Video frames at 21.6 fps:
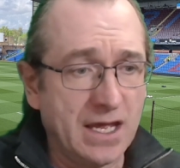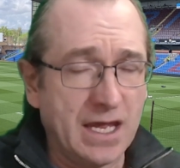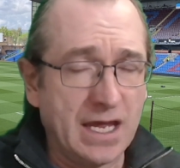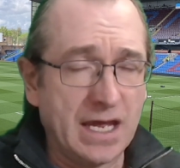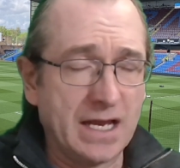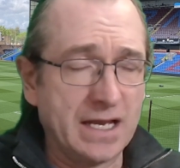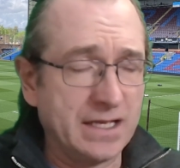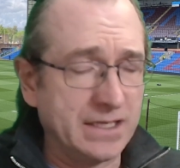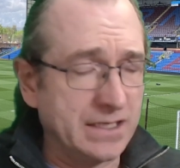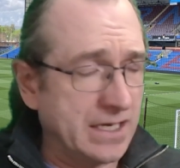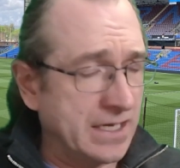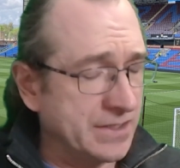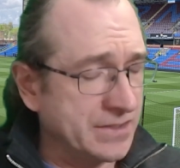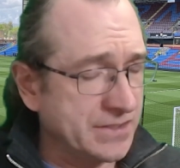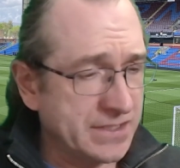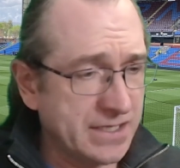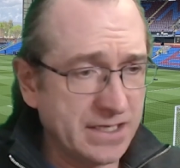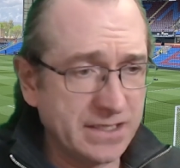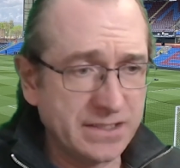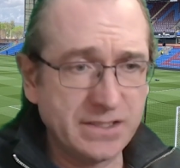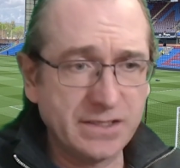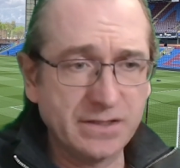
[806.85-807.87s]
And I'll
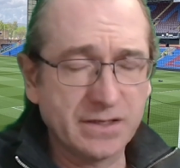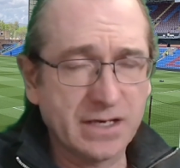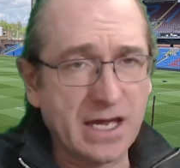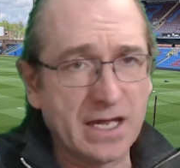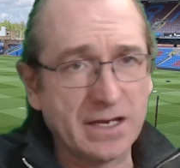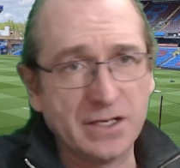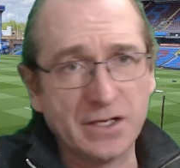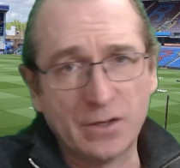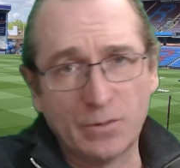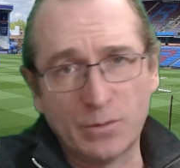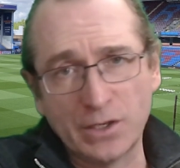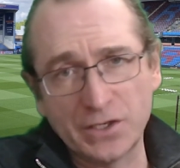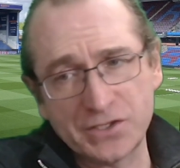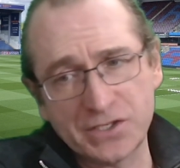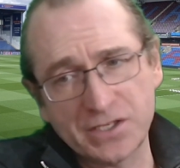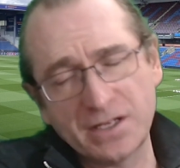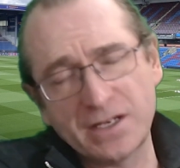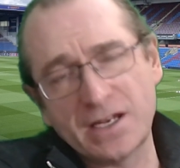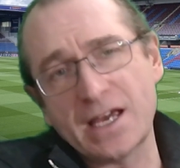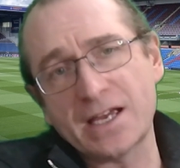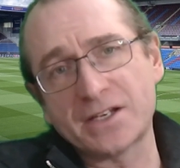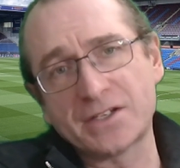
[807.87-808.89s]
say it to you again. Watch
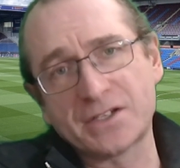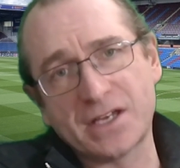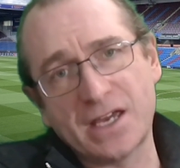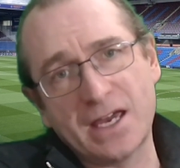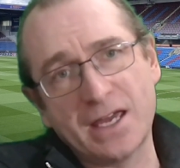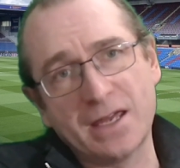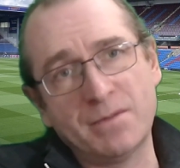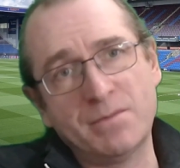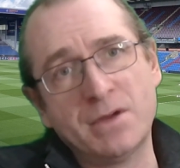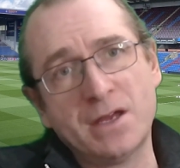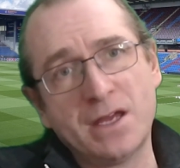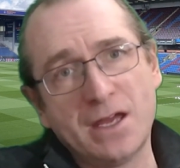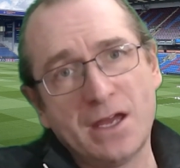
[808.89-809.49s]
the next game.